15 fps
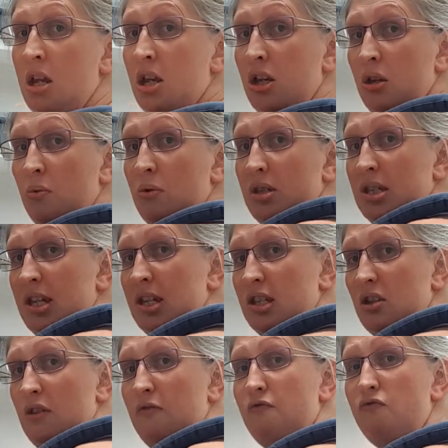You want it
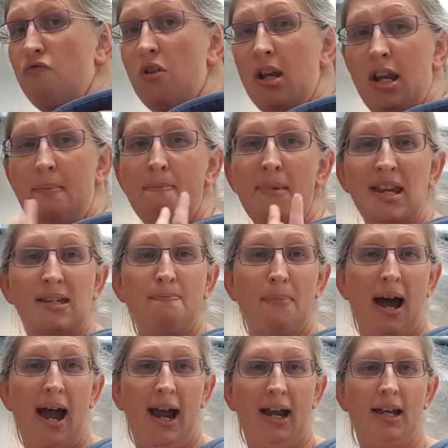sort of really
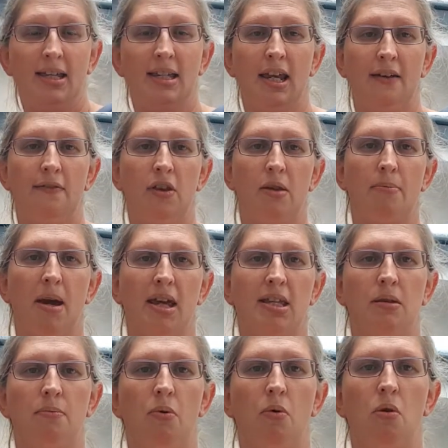mid-back to give you the best
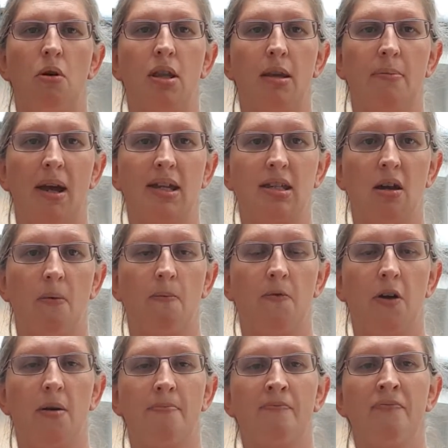support and the best
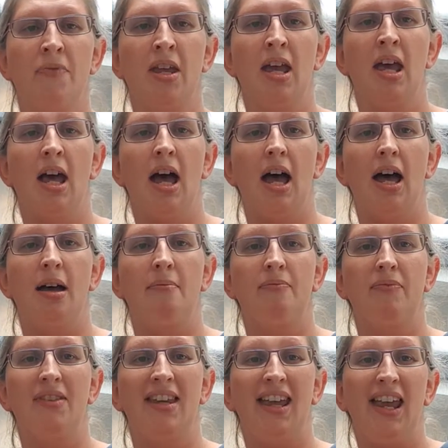comfort.
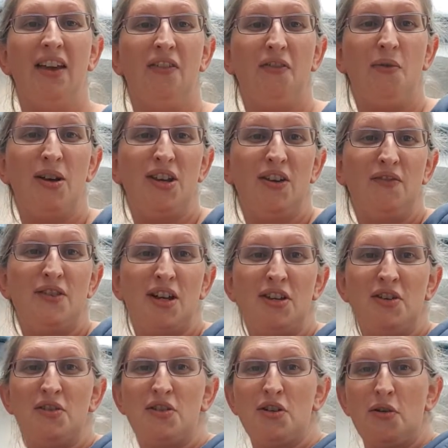If when you've done
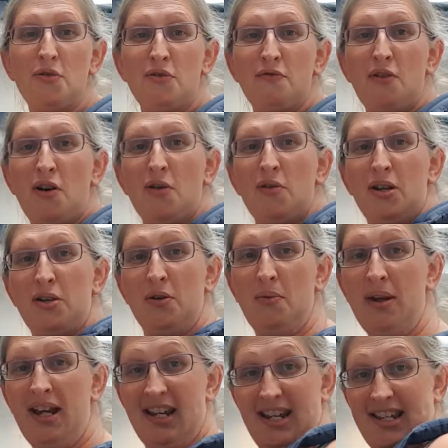your shoulder roll and you're
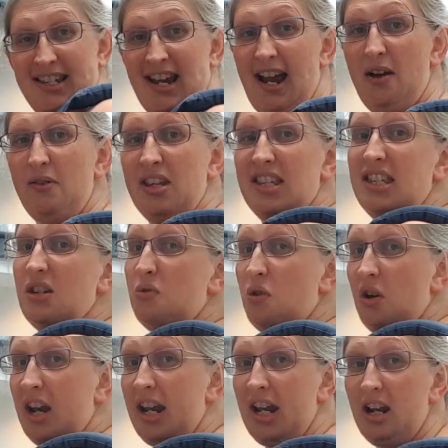wiggling down, it's still not
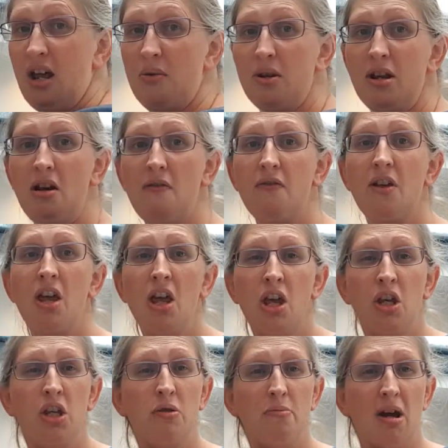getting low enough,
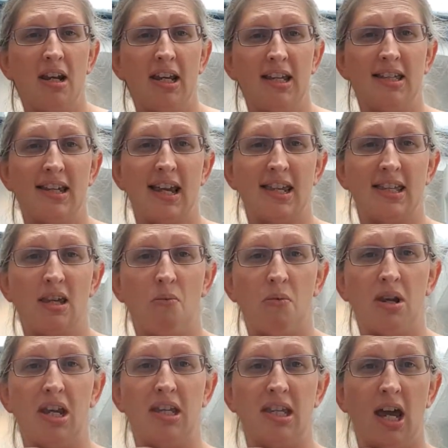you might need to get
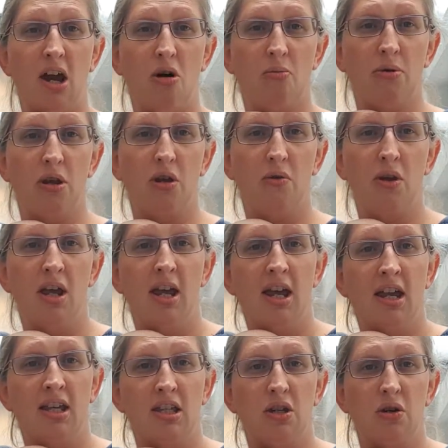somebody to help you
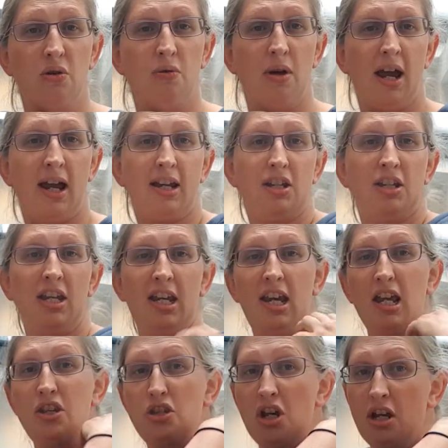to actually
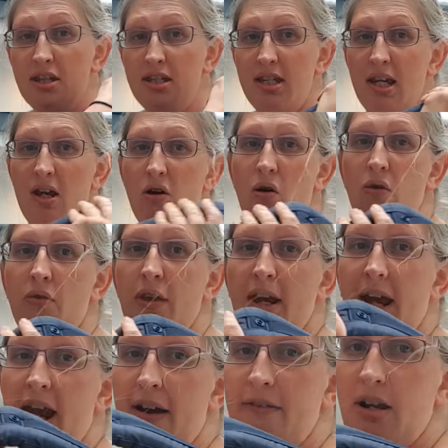adjust it on the
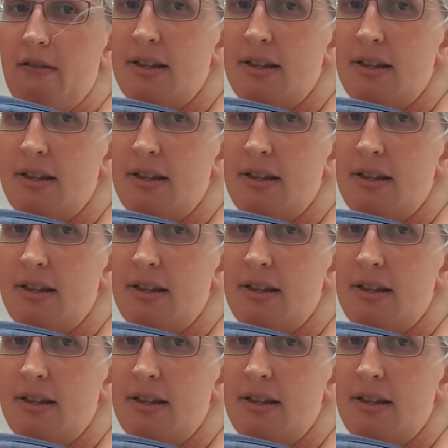carrier